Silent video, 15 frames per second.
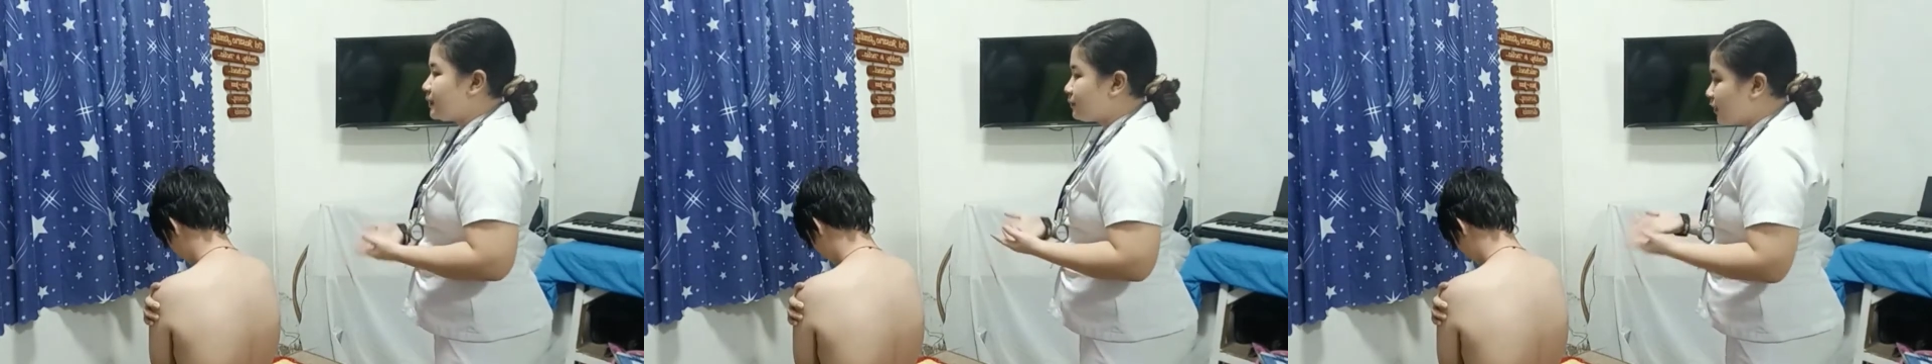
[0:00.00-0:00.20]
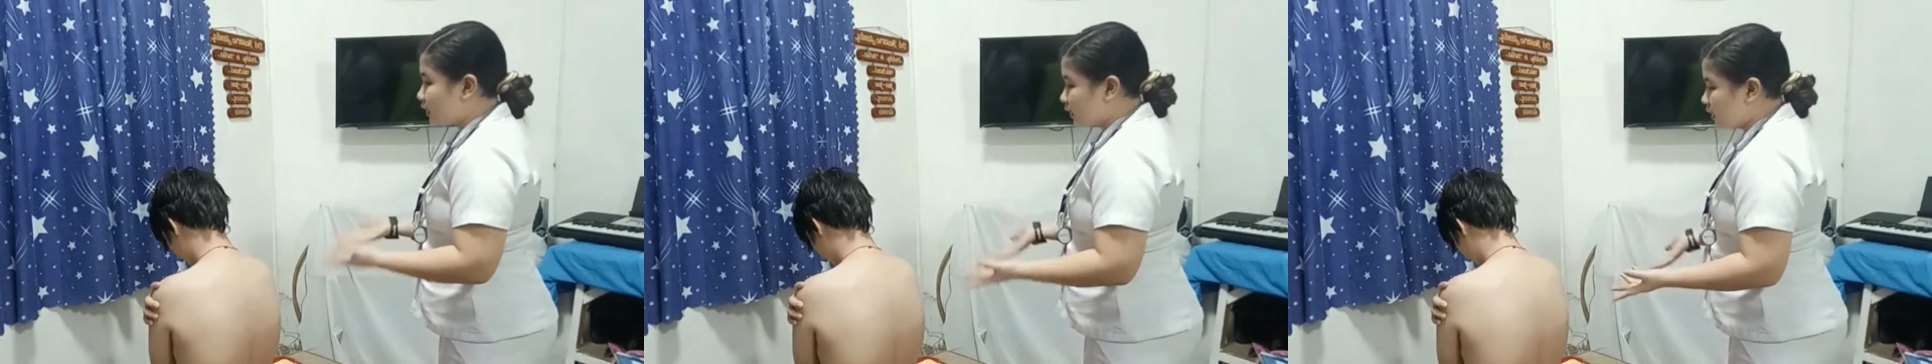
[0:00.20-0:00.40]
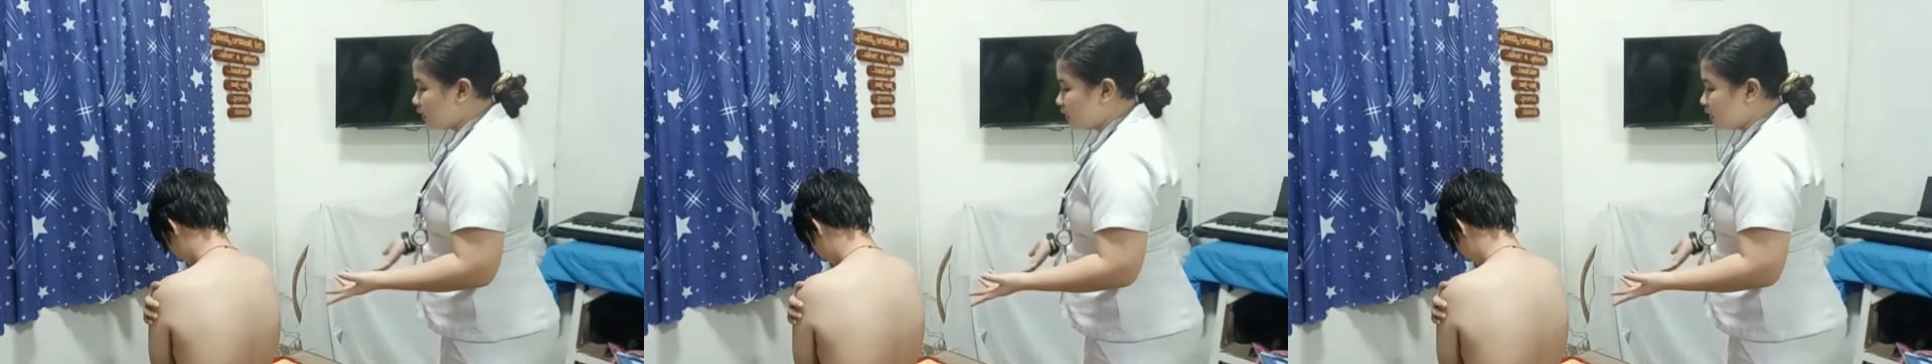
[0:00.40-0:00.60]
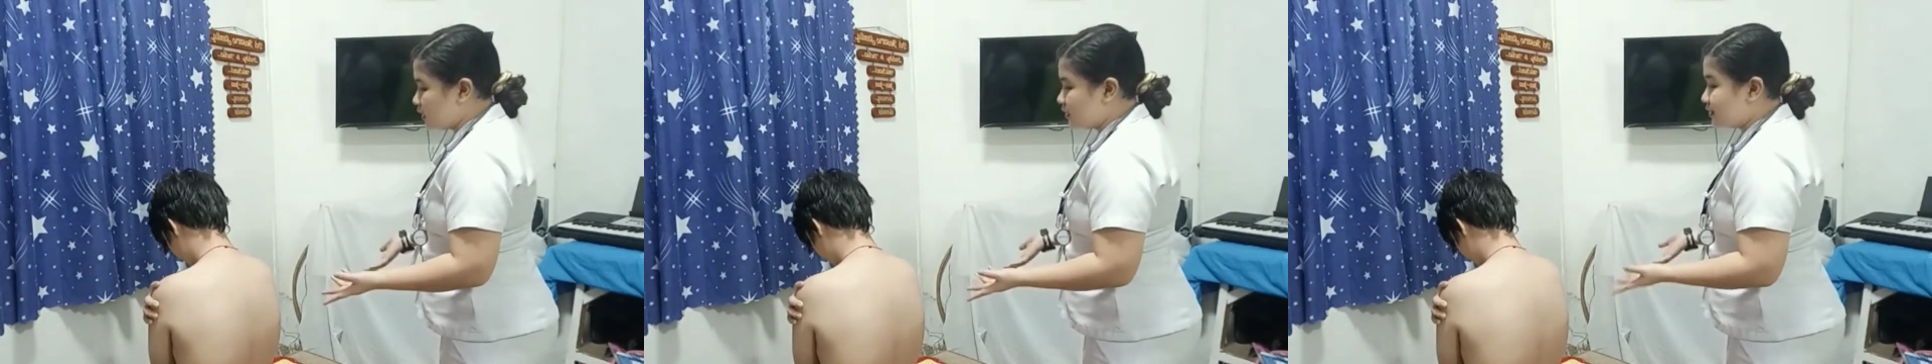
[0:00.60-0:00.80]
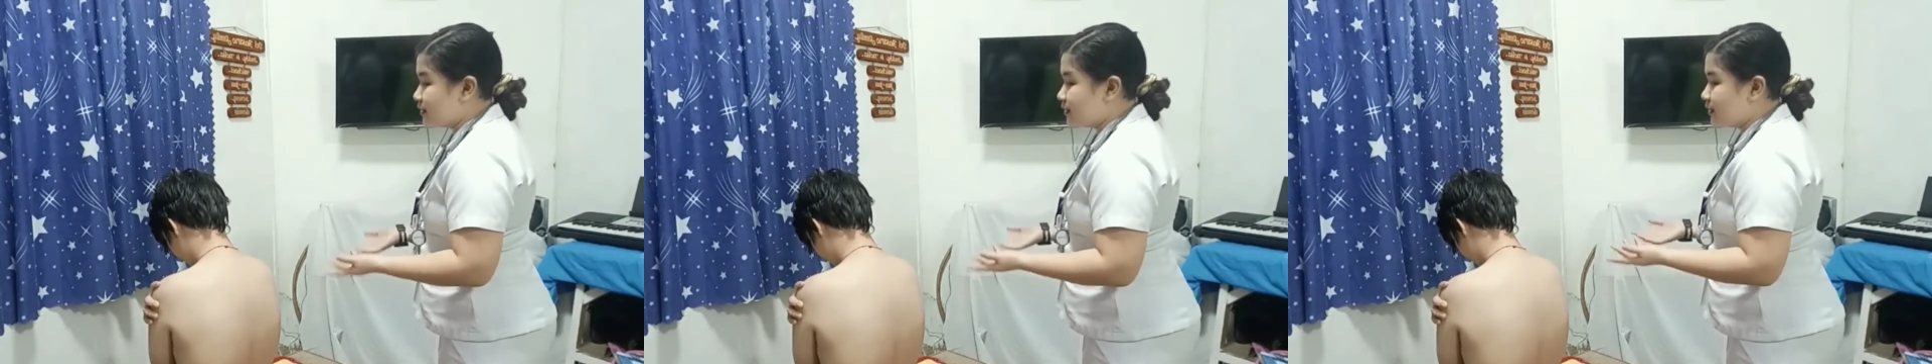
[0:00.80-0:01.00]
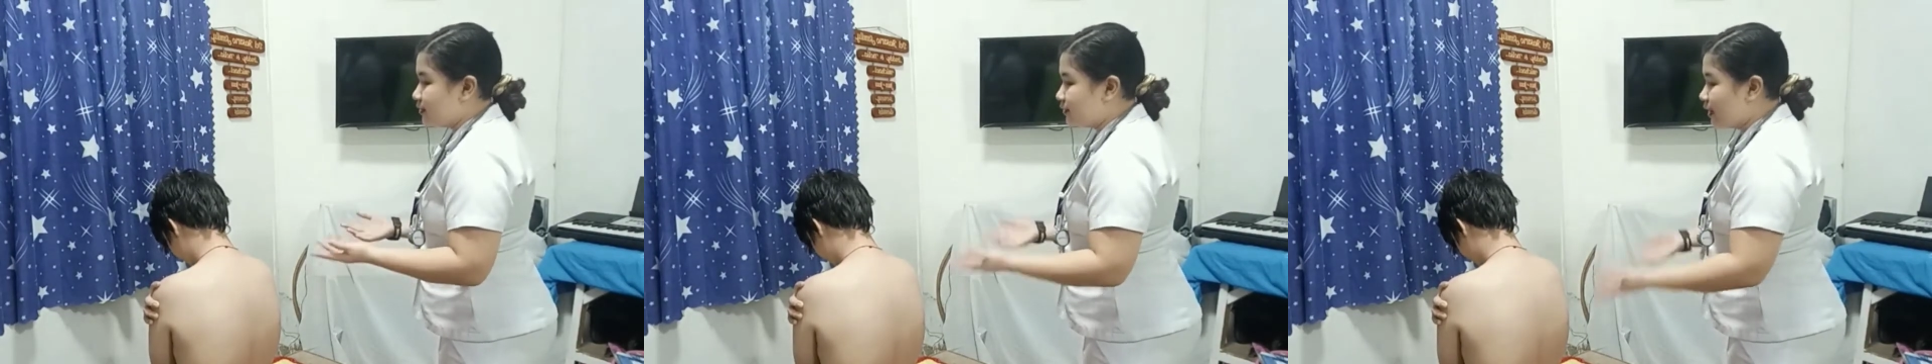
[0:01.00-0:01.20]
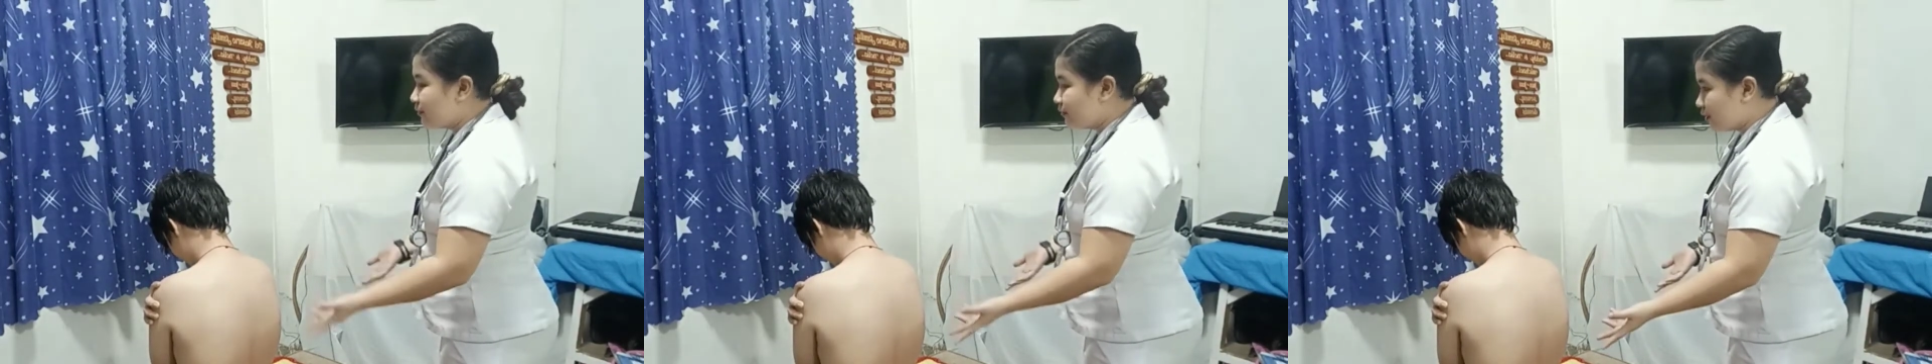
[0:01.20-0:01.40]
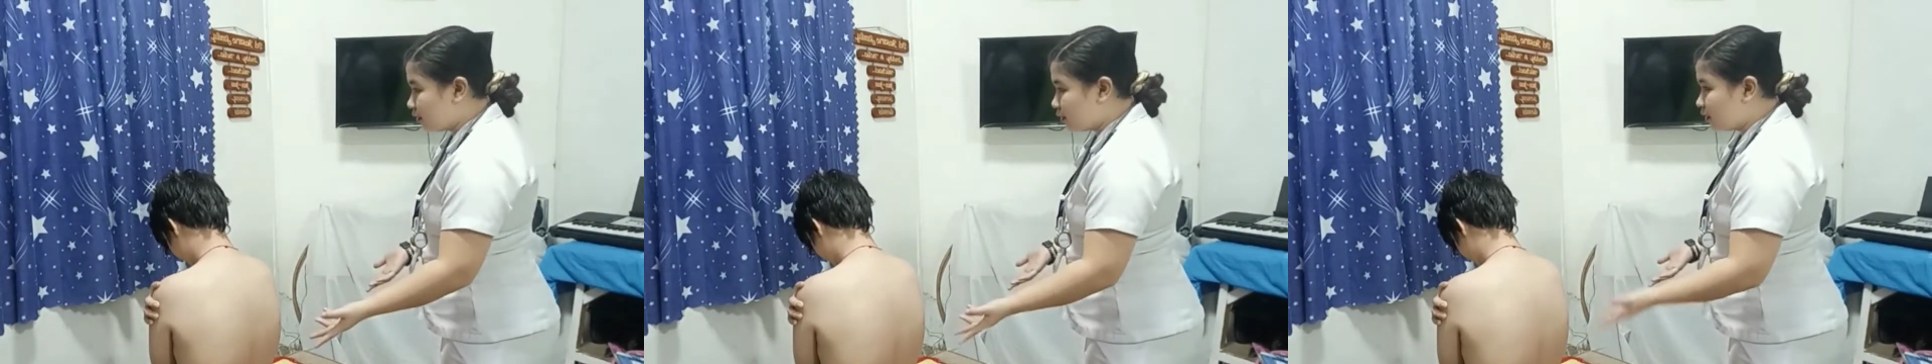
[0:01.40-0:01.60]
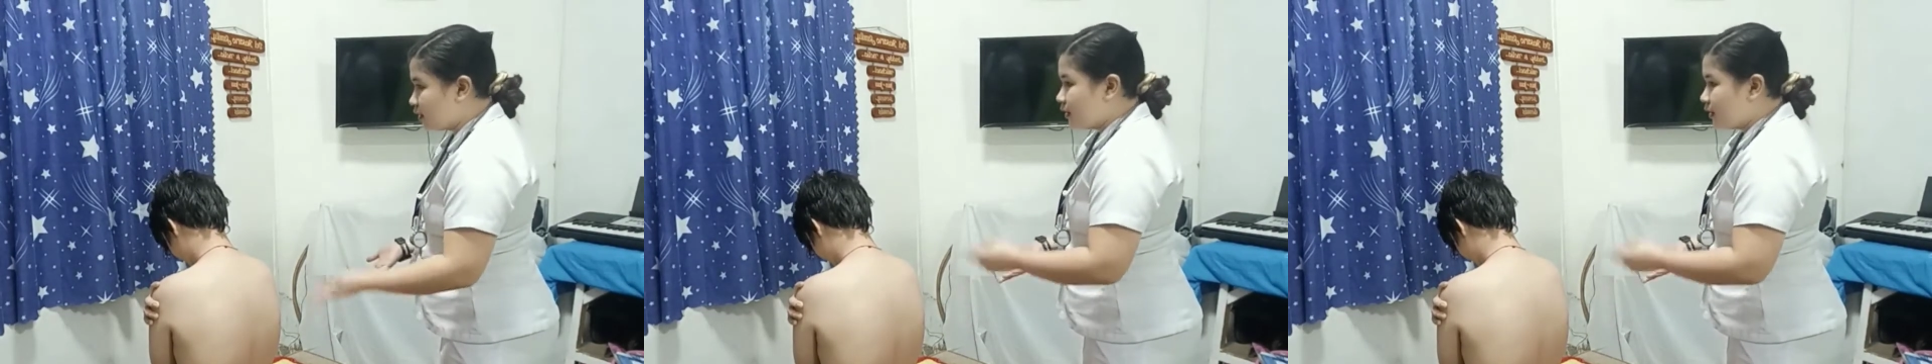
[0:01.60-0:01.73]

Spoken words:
marking this level.